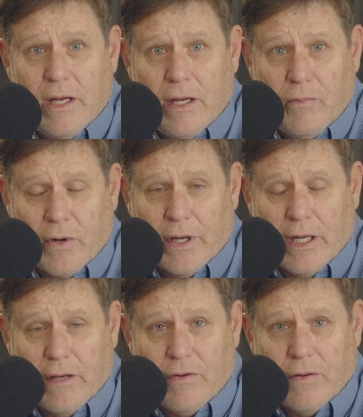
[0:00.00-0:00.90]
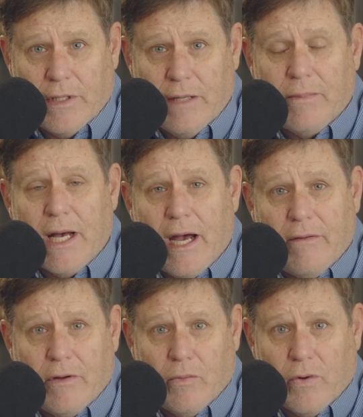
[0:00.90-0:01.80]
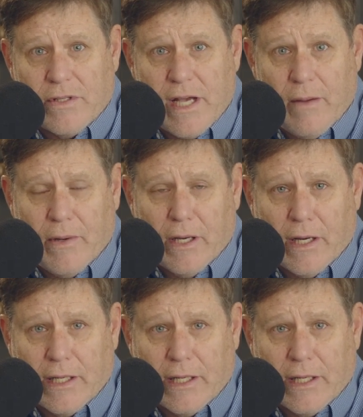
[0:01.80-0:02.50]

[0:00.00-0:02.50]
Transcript: And we're going to give you a deep dive into what's happening